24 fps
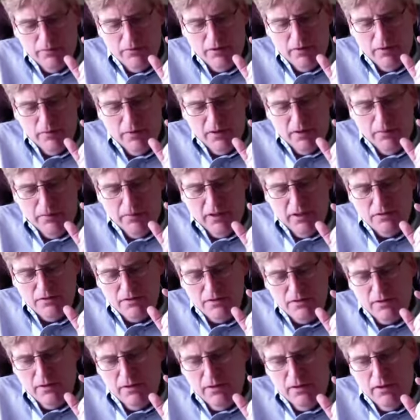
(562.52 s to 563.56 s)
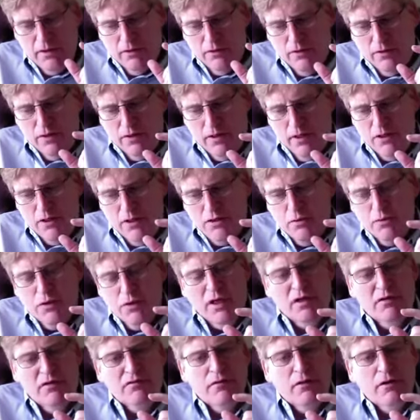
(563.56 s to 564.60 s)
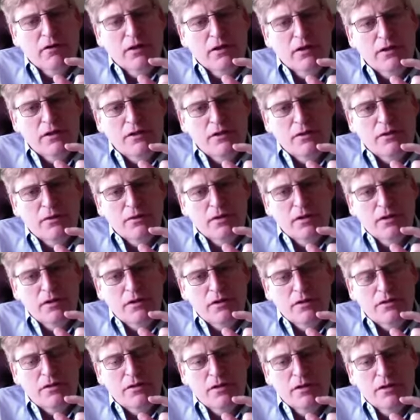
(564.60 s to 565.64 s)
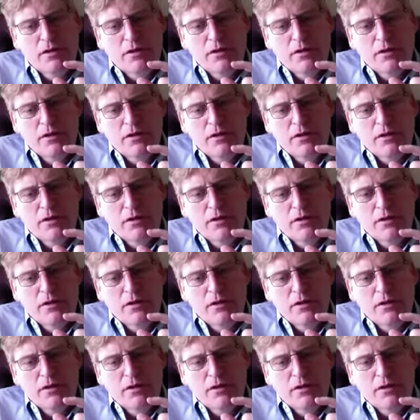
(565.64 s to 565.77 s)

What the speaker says: trying to make, because the danger we can fall into is